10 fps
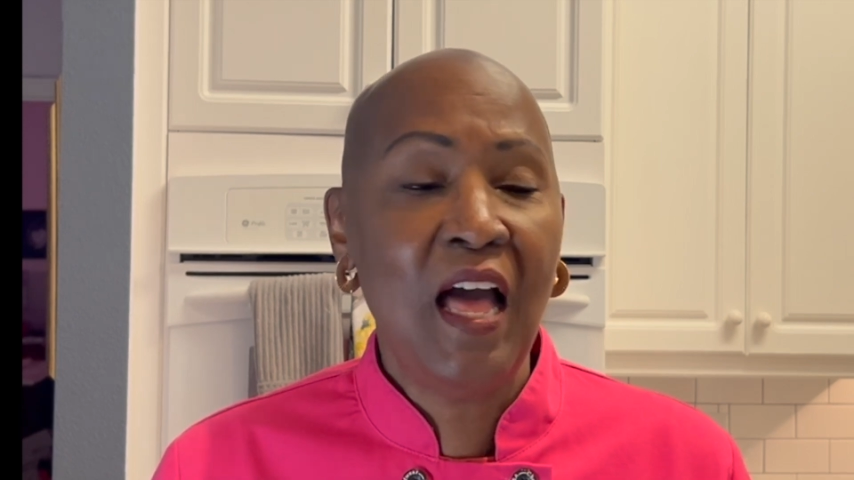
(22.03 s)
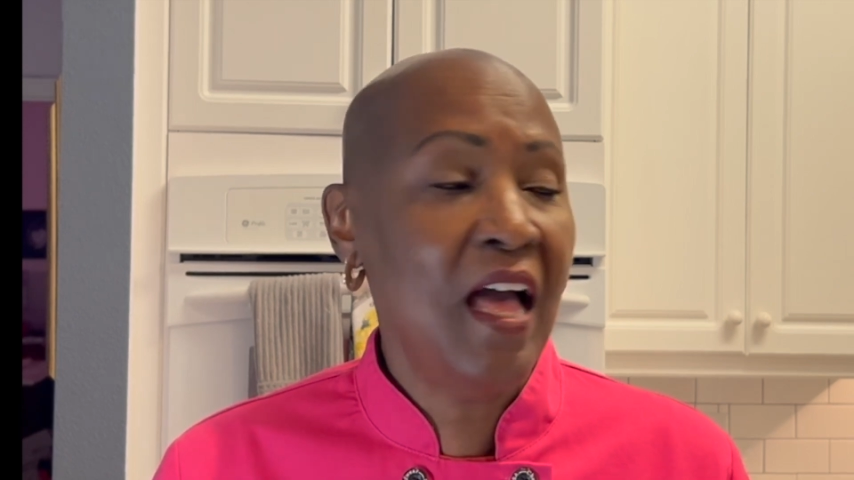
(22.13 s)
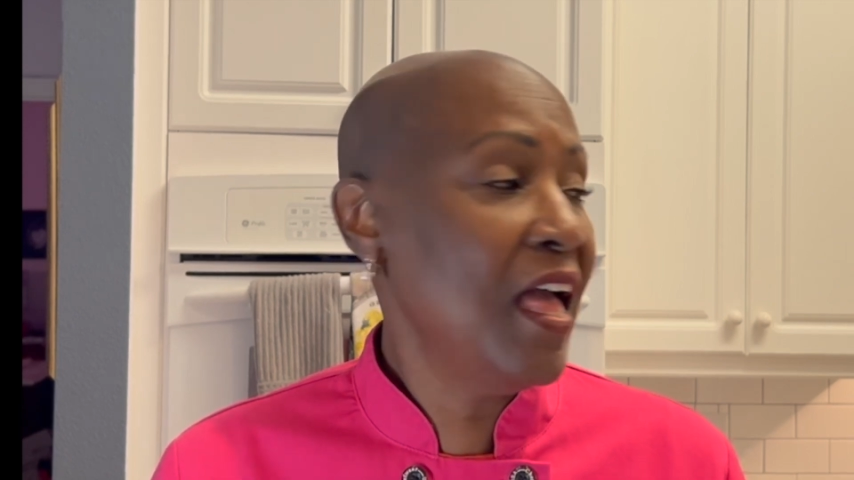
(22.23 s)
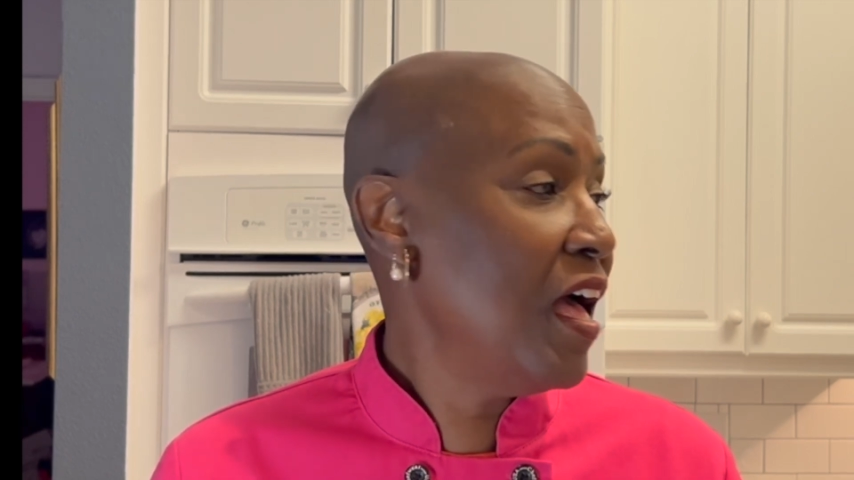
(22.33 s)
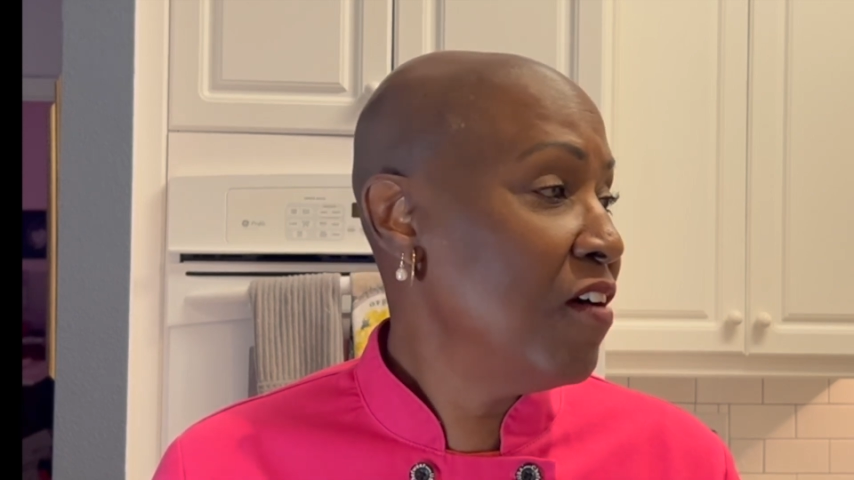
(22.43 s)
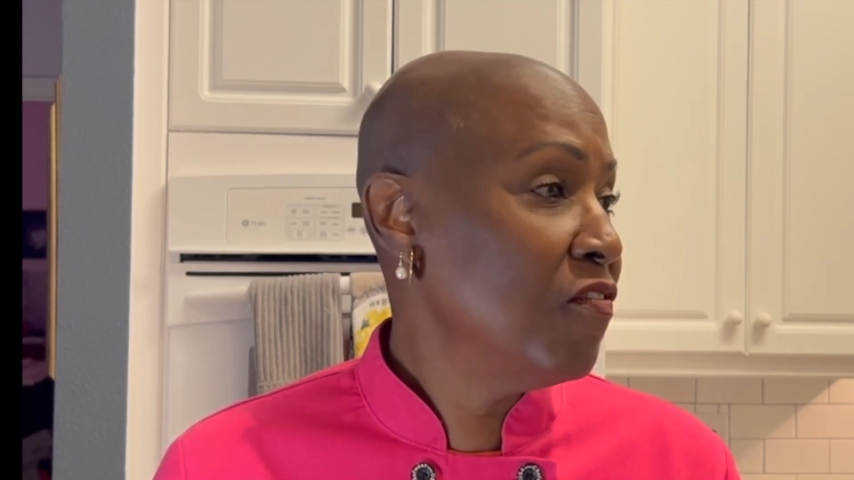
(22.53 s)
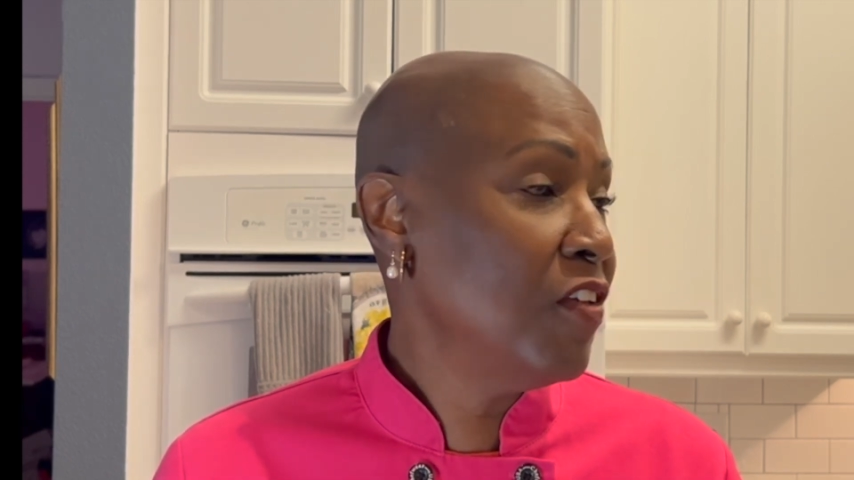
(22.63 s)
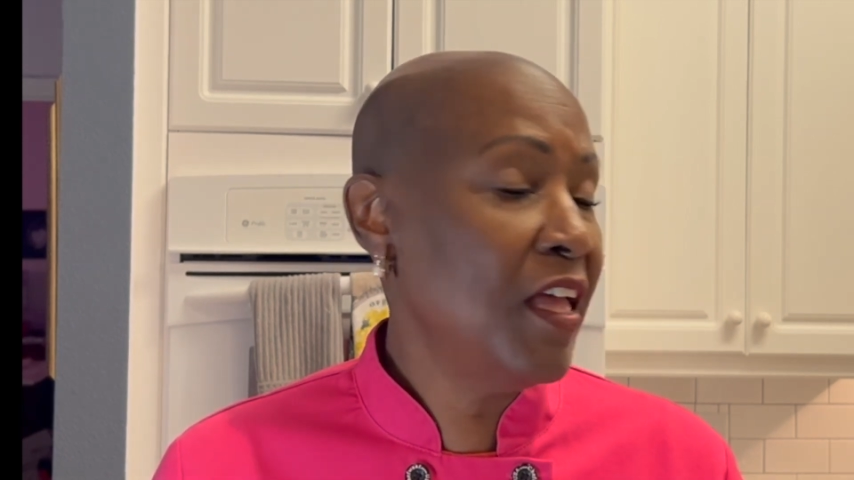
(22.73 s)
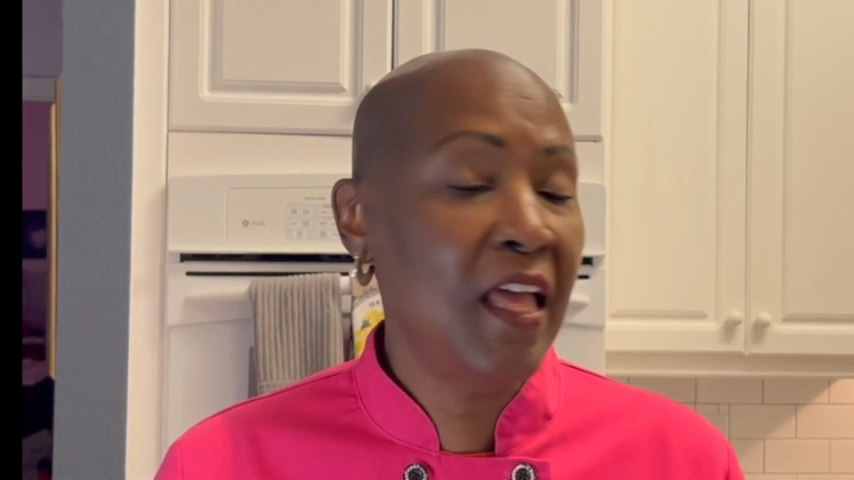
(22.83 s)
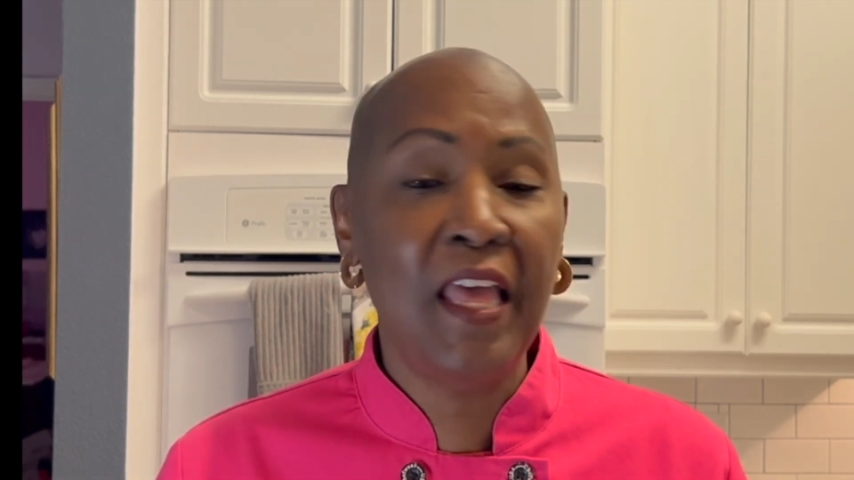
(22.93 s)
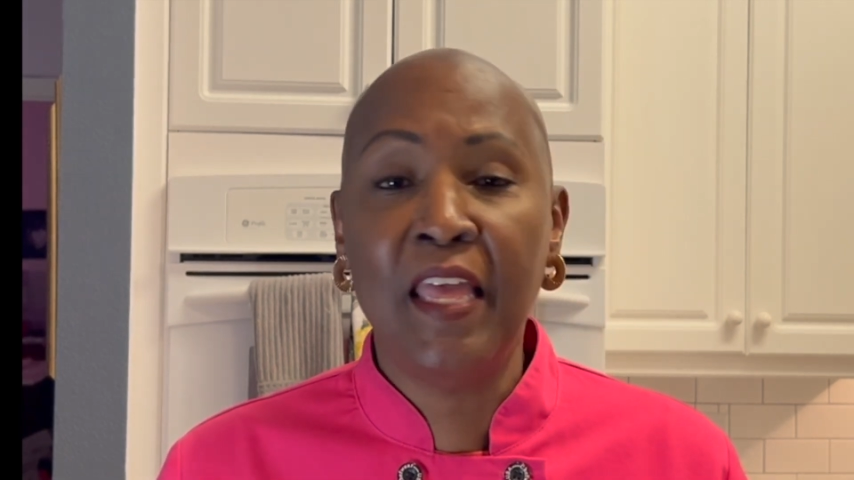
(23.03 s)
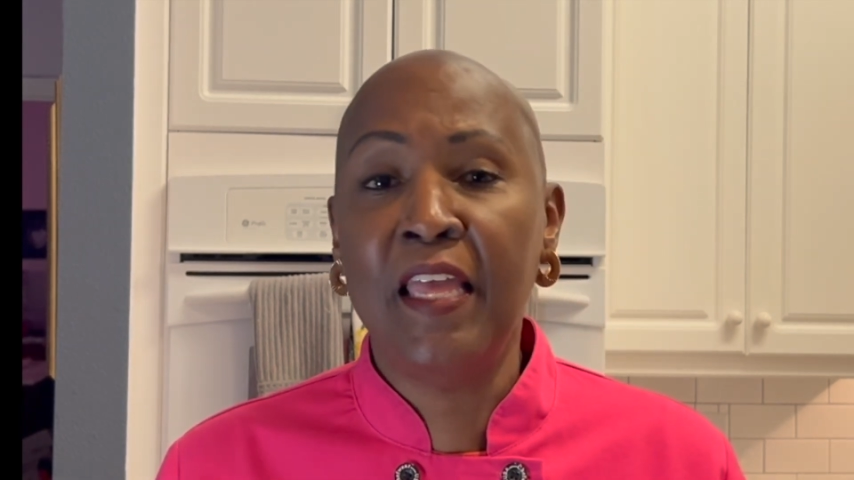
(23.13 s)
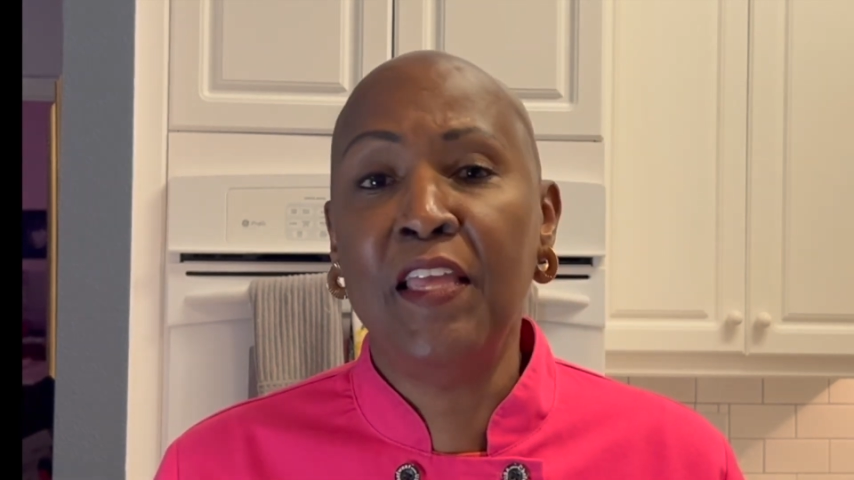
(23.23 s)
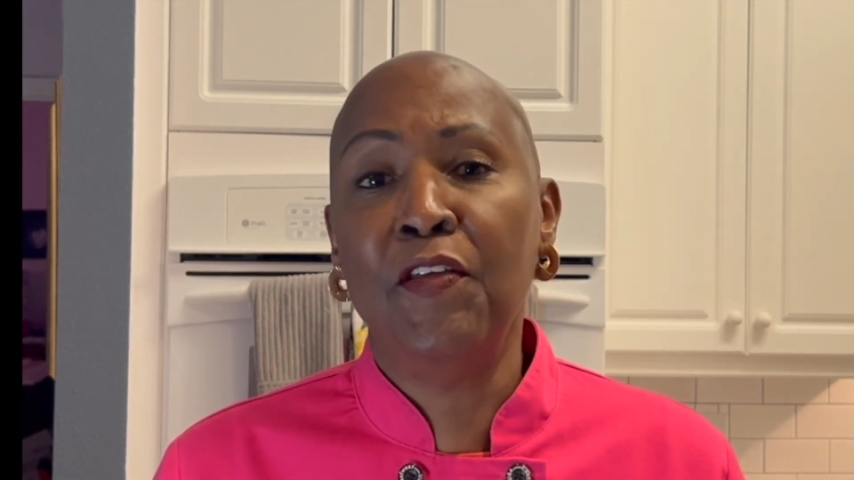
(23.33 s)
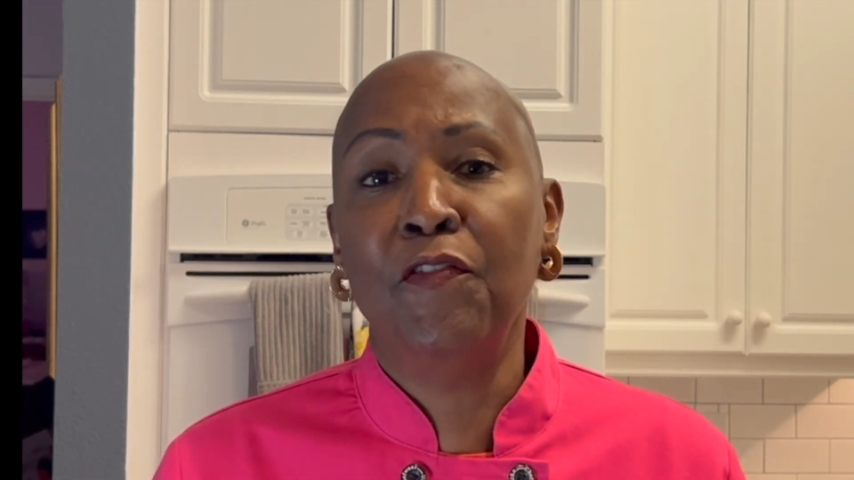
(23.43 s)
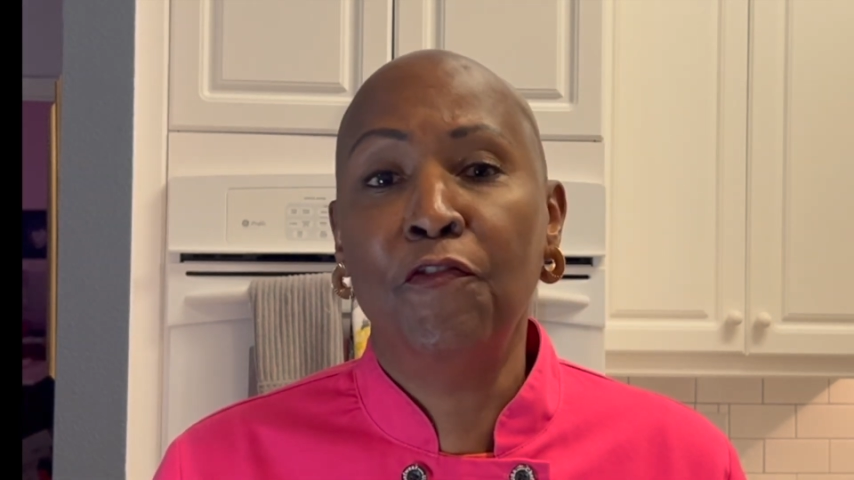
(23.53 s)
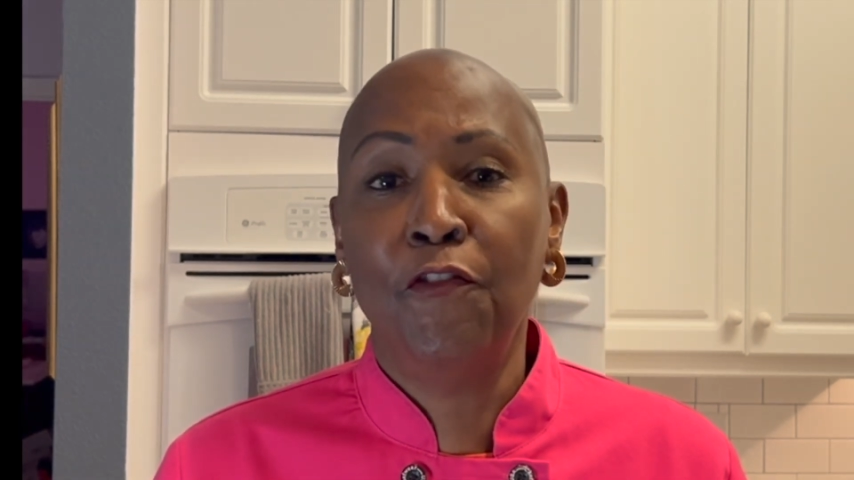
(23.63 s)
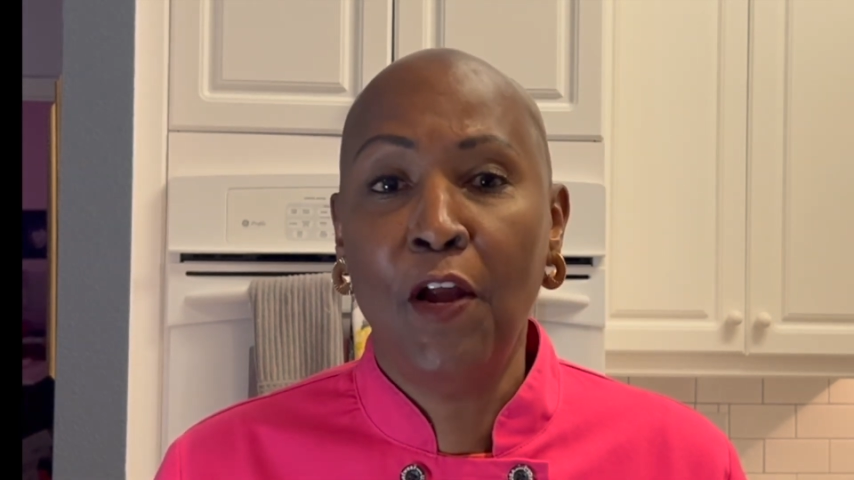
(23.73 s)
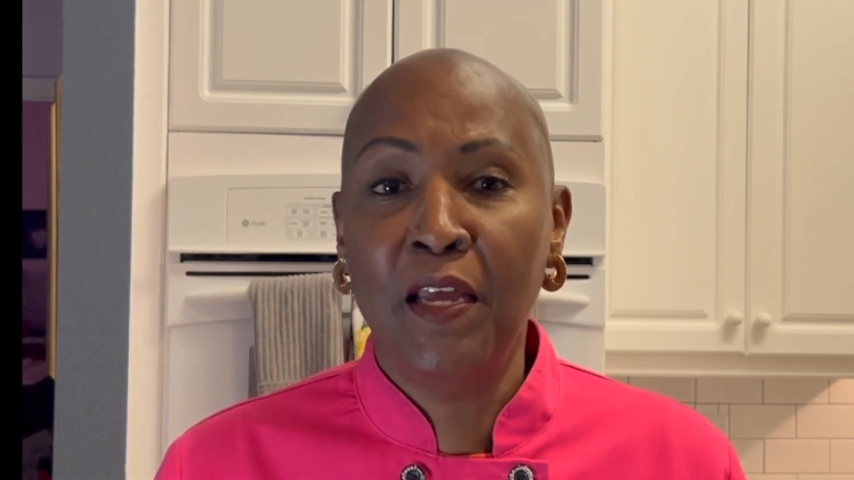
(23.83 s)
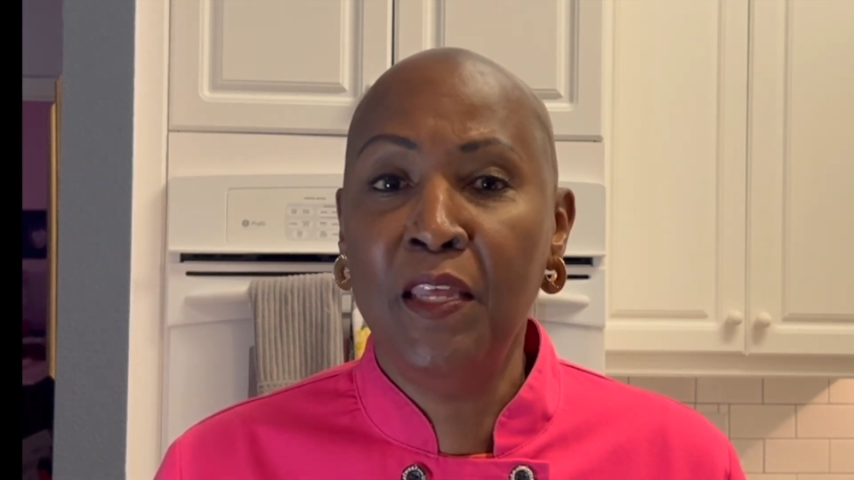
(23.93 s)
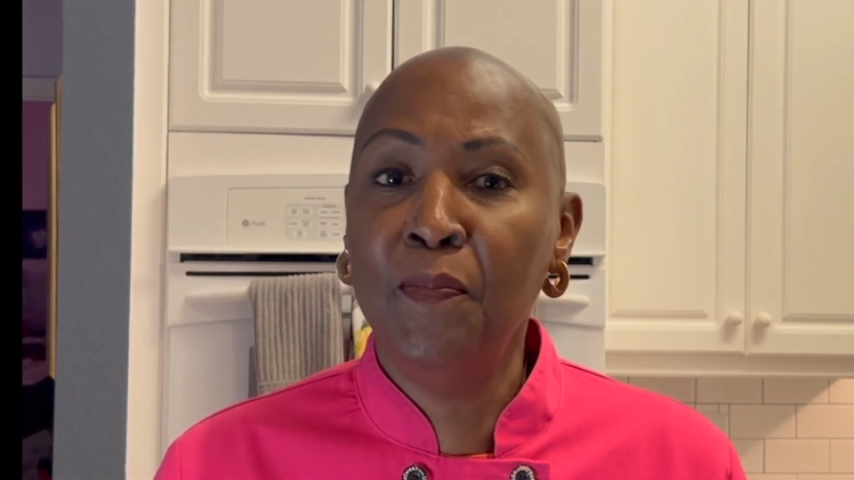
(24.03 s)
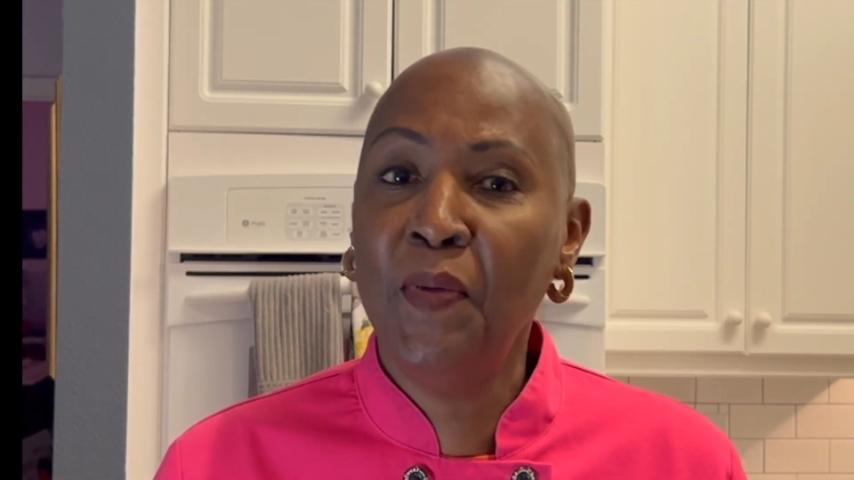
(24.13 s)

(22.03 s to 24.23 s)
I have a frying